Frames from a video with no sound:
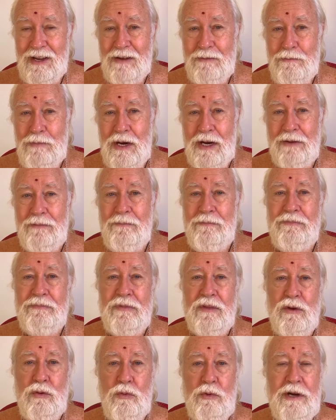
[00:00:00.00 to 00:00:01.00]
but
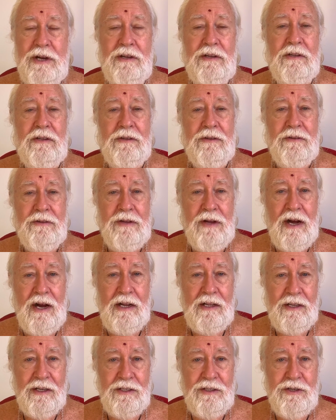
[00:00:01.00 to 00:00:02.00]
the real
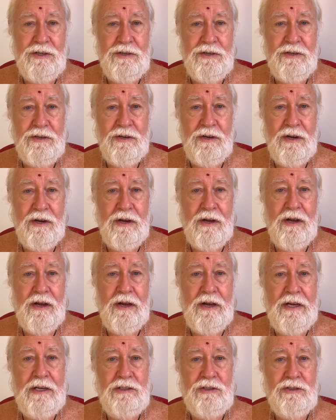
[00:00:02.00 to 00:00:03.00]
knowledge
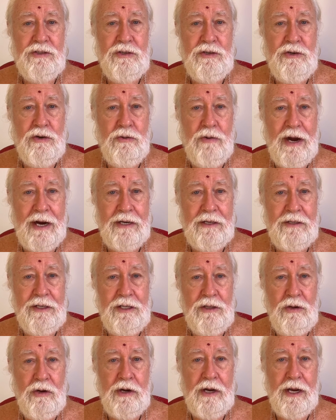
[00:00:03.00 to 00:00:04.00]
is to directly
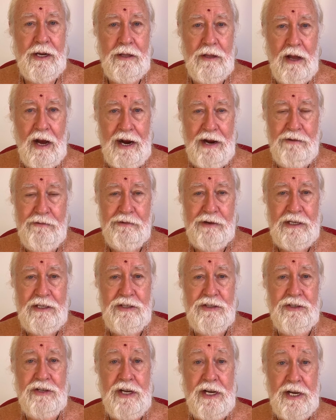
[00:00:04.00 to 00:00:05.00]
look at life and
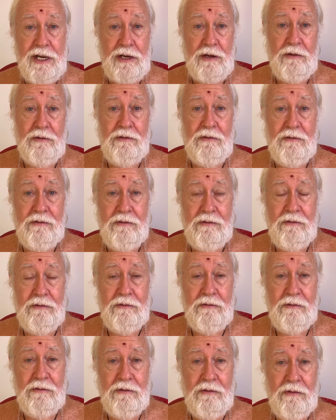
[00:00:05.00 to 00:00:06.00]
see
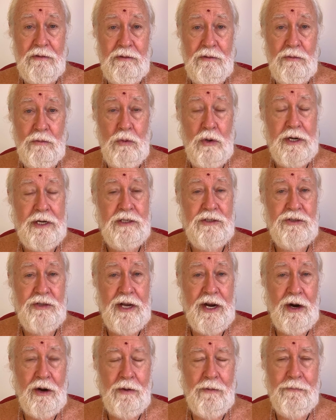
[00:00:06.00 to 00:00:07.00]
what is
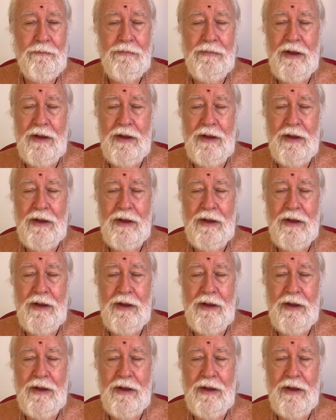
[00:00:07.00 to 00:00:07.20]
there.